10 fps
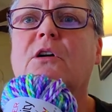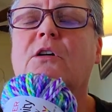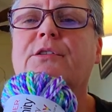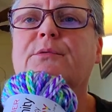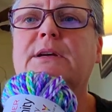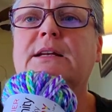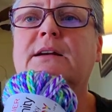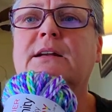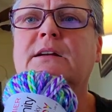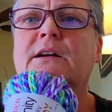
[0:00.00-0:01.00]
all three
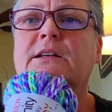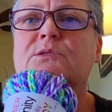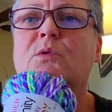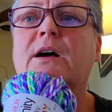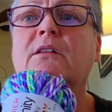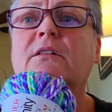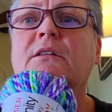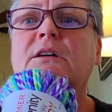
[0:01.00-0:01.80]
ninety nine as well.